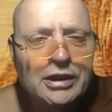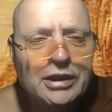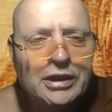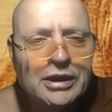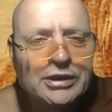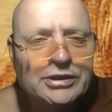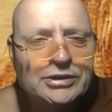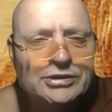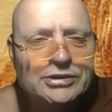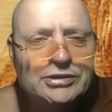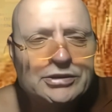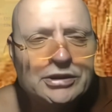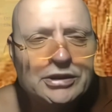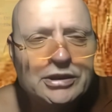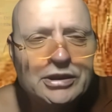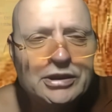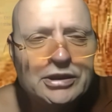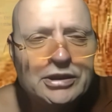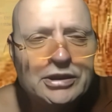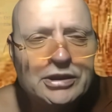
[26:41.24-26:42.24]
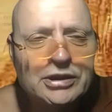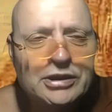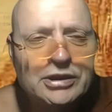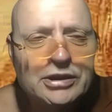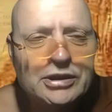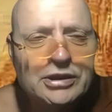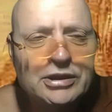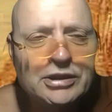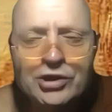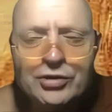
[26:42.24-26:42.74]
is an
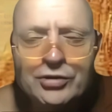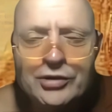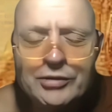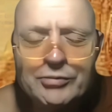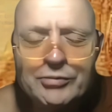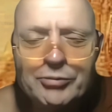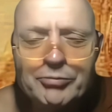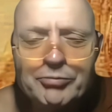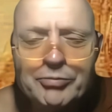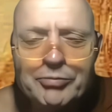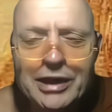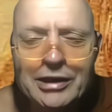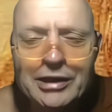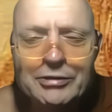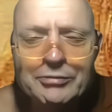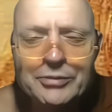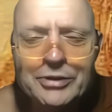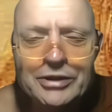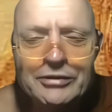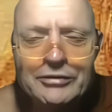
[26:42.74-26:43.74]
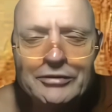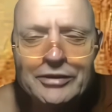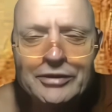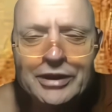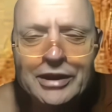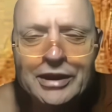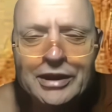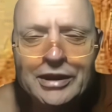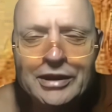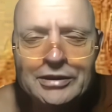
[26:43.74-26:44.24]
incredible parami for
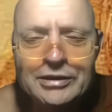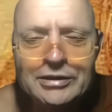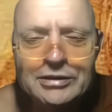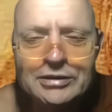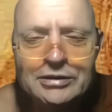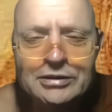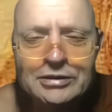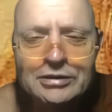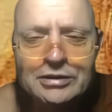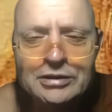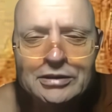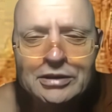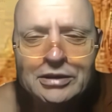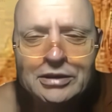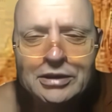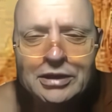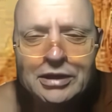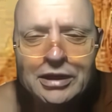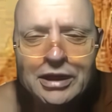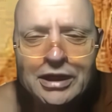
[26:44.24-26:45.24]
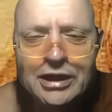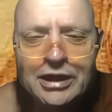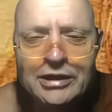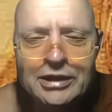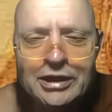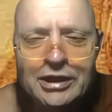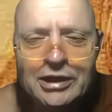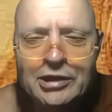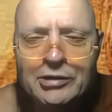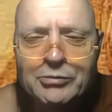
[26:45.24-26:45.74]
that. And
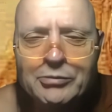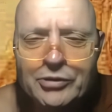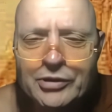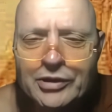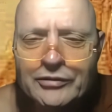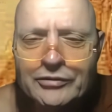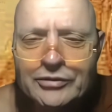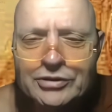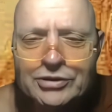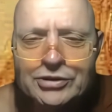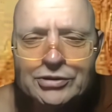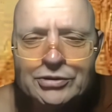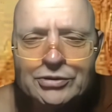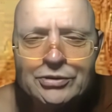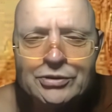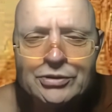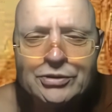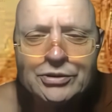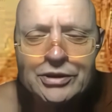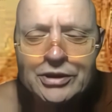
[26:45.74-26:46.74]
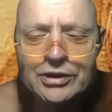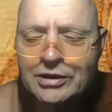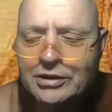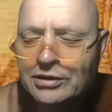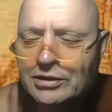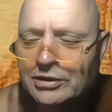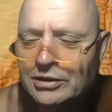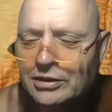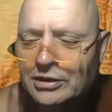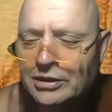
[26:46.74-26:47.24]
and I'm not even sure that
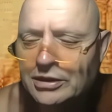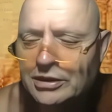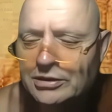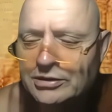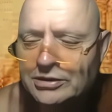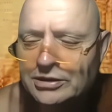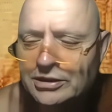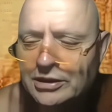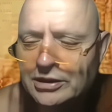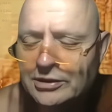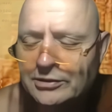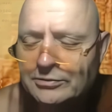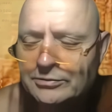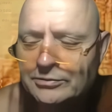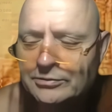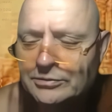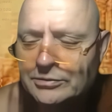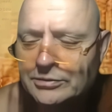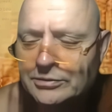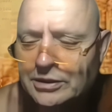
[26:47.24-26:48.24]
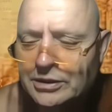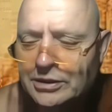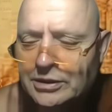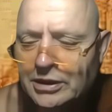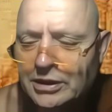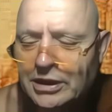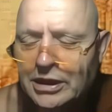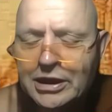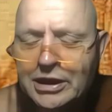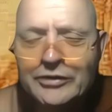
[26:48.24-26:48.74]
that um,
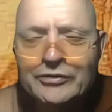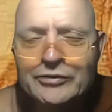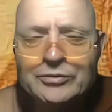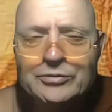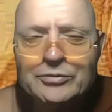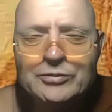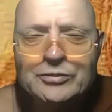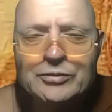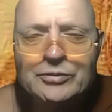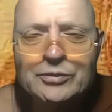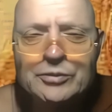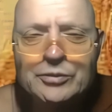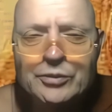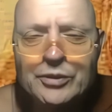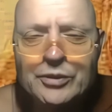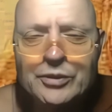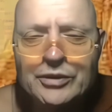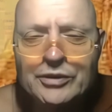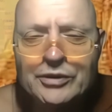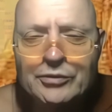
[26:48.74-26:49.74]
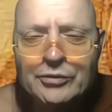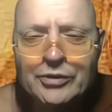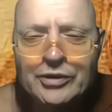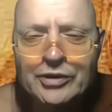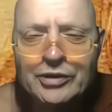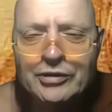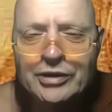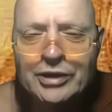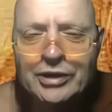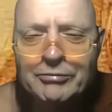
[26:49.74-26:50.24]
even with
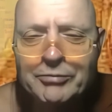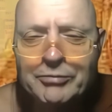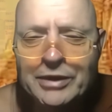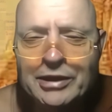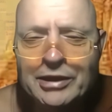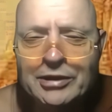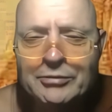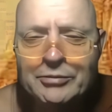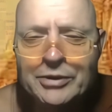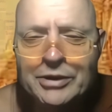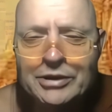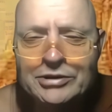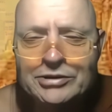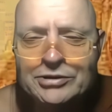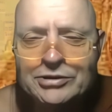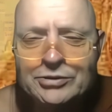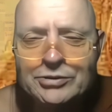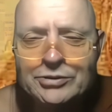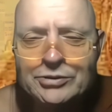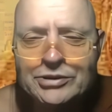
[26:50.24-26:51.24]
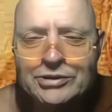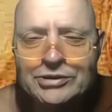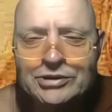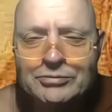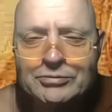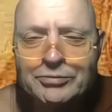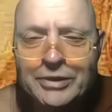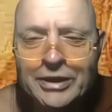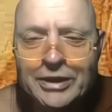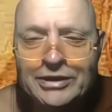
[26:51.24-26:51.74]
with great parami, it's always
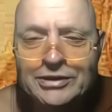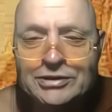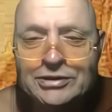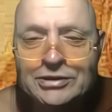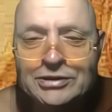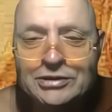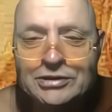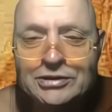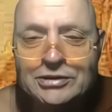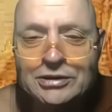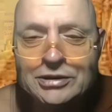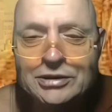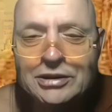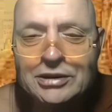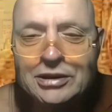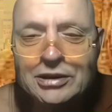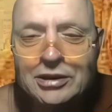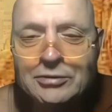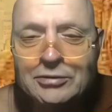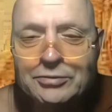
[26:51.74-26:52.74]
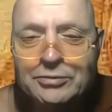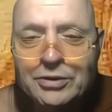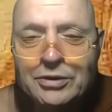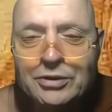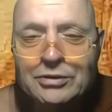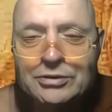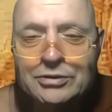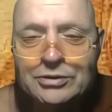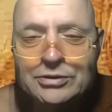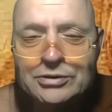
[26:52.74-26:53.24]
the best
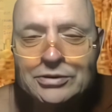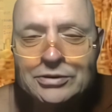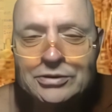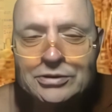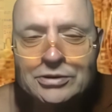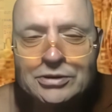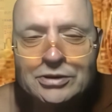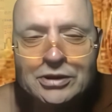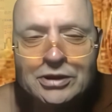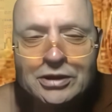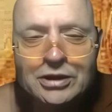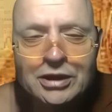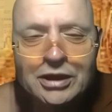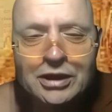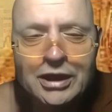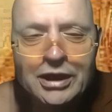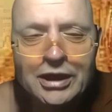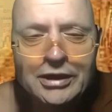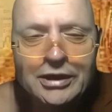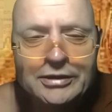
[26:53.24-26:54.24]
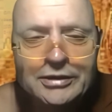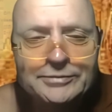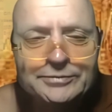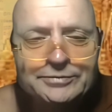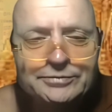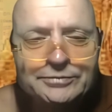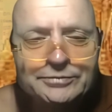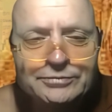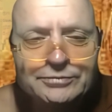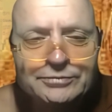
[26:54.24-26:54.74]
approach. And